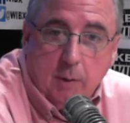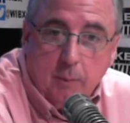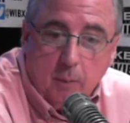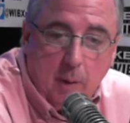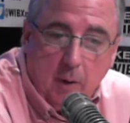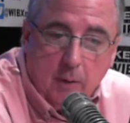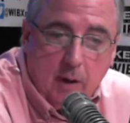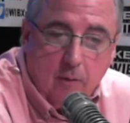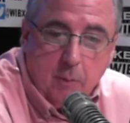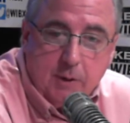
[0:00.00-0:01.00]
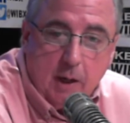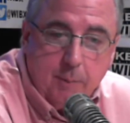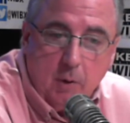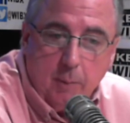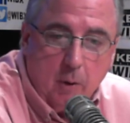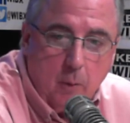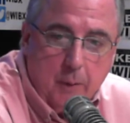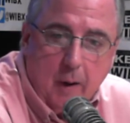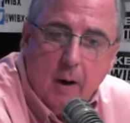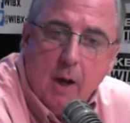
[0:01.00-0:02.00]
spouse. I'm, I'm proud to have her beside, me no
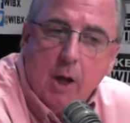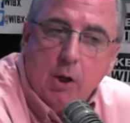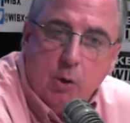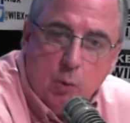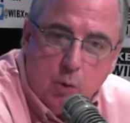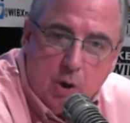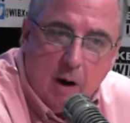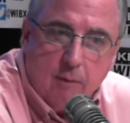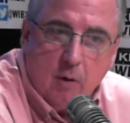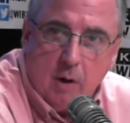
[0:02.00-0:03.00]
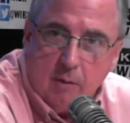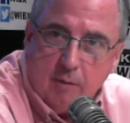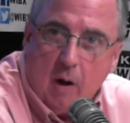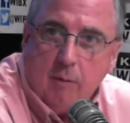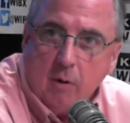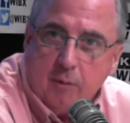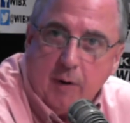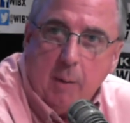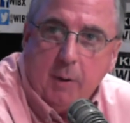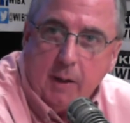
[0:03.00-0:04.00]
matter where you are. You, you never involve
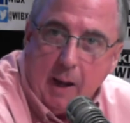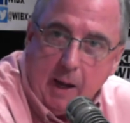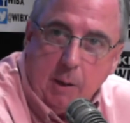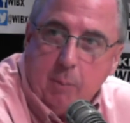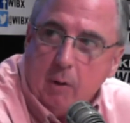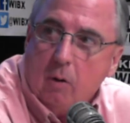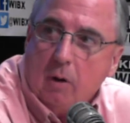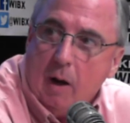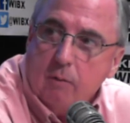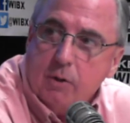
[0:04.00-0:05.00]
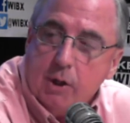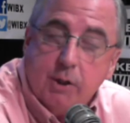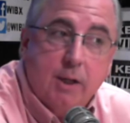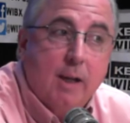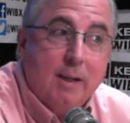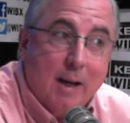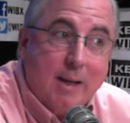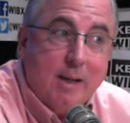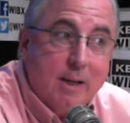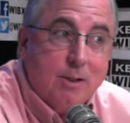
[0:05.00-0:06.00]
your family in any political conversation. conversation. Yet
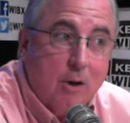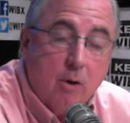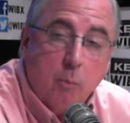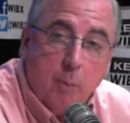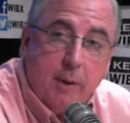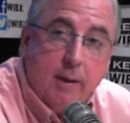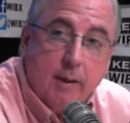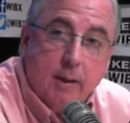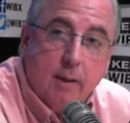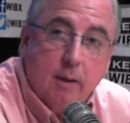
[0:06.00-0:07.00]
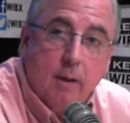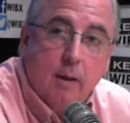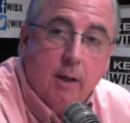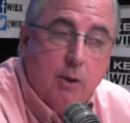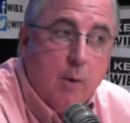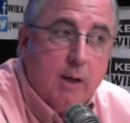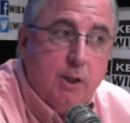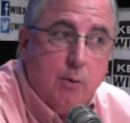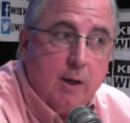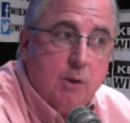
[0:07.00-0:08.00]
he, Yet he has done it repeatedly. Right. He drags,
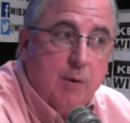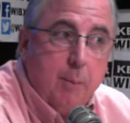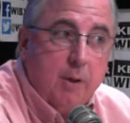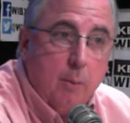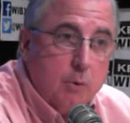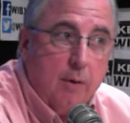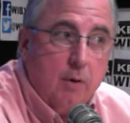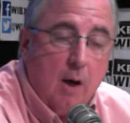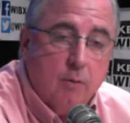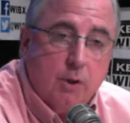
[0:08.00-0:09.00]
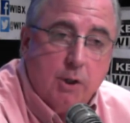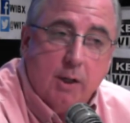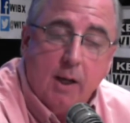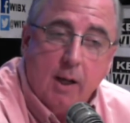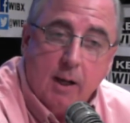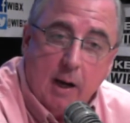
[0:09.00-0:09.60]
he drags, he drags his family in almost every conversation.